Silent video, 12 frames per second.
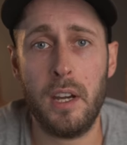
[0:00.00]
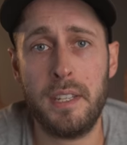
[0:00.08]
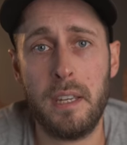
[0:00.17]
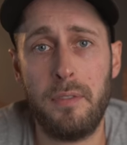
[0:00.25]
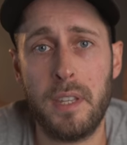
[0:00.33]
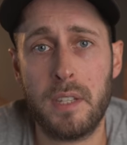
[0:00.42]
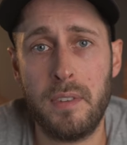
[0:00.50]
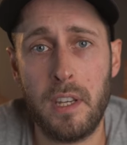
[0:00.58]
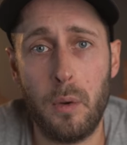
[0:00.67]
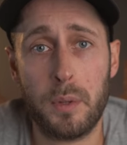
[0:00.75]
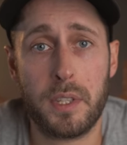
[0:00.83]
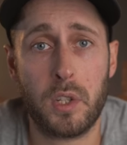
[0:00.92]
The idea for this
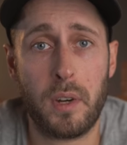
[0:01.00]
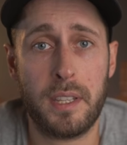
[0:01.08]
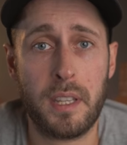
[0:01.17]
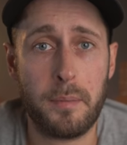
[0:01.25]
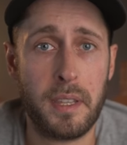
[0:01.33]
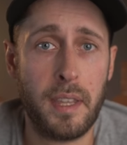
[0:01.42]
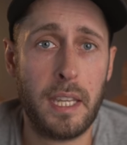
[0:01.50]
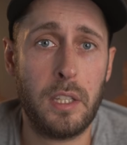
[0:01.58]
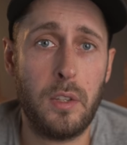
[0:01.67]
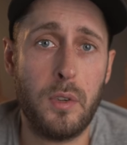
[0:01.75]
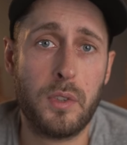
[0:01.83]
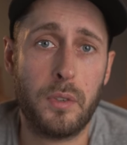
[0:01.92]
video was to create something they
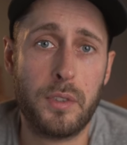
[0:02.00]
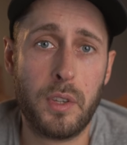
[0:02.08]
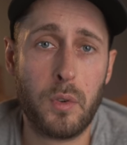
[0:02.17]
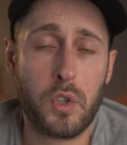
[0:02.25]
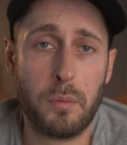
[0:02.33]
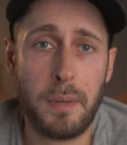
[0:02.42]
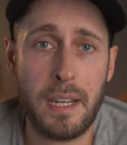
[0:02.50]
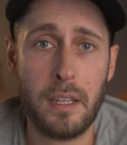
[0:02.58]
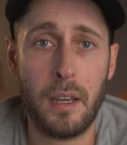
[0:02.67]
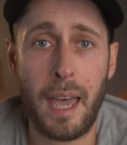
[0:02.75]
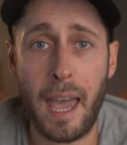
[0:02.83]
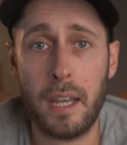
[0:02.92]
can use on social
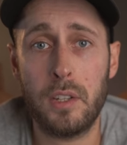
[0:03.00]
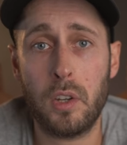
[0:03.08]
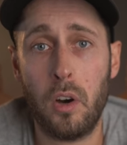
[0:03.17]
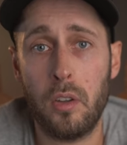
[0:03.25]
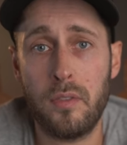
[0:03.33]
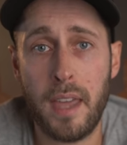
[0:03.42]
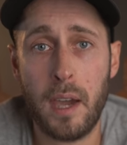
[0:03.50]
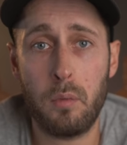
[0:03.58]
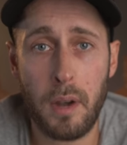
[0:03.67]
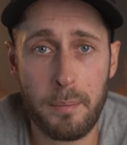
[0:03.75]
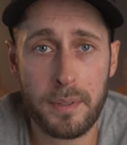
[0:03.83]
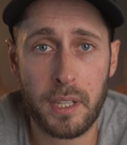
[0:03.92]
media and on
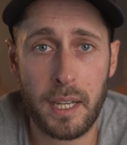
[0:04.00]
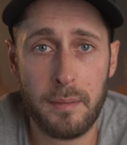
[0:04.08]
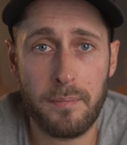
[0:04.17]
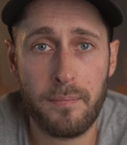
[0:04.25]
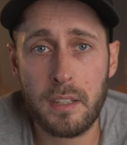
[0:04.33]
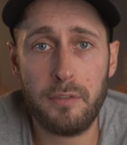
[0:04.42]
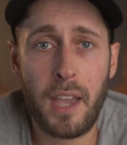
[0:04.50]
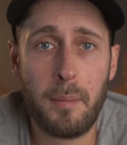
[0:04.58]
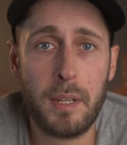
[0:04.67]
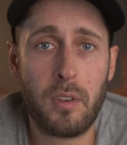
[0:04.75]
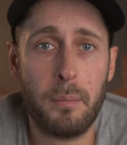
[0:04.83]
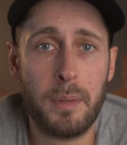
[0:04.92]
their website. It's a
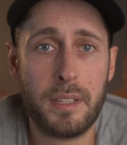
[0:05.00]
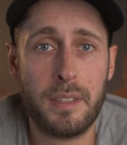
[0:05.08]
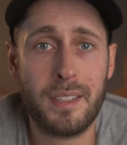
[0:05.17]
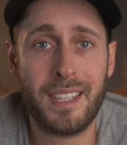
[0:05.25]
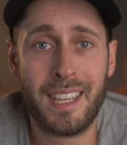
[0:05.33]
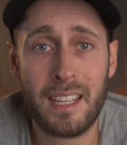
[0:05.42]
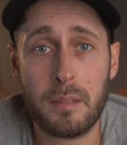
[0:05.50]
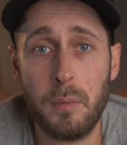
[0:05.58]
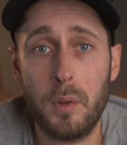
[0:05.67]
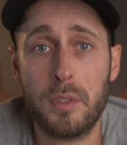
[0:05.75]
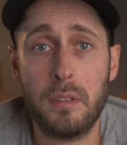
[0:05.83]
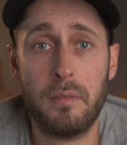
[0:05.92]
family run business that
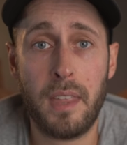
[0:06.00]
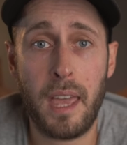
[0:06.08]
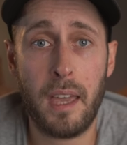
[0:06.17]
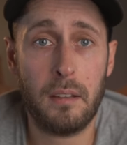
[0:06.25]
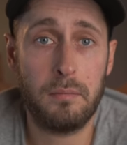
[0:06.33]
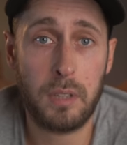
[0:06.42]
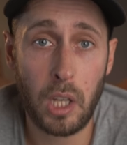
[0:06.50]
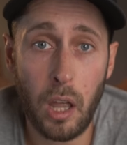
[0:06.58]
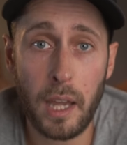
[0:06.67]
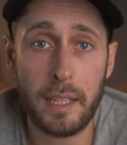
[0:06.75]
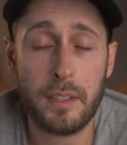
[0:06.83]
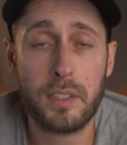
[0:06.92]
gets most of their
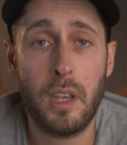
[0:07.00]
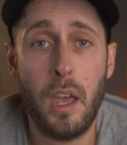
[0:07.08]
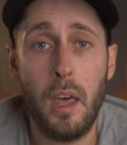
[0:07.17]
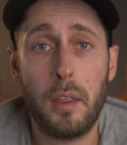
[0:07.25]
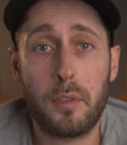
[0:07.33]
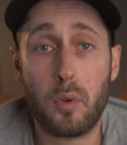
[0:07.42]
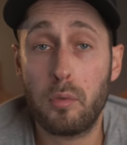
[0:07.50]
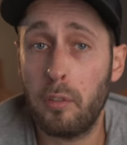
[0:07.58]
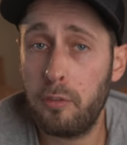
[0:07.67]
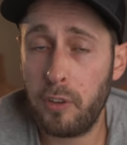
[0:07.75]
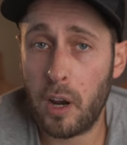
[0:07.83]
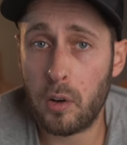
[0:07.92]
clients
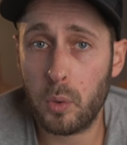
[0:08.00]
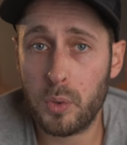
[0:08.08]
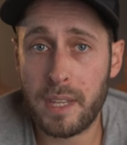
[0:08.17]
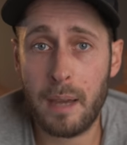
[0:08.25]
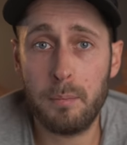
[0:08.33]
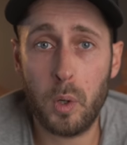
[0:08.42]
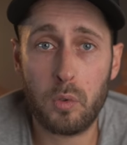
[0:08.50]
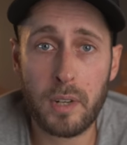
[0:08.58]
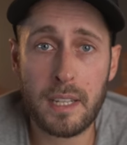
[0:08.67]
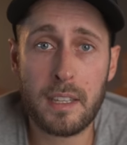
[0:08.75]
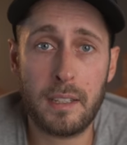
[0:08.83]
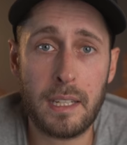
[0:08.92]
through referrals and more
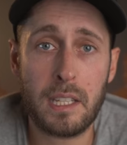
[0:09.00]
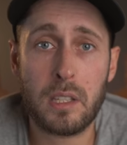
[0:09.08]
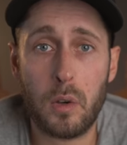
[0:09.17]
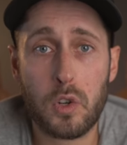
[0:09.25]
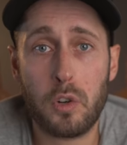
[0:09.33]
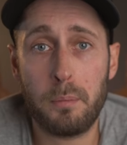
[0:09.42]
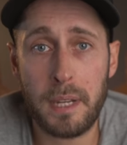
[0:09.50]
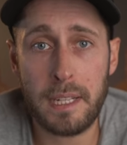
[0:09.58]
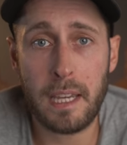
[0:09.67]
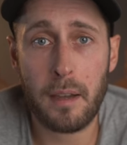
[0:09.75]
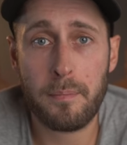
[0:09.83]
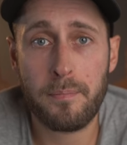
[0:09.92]
recently social
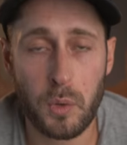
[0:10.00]
media.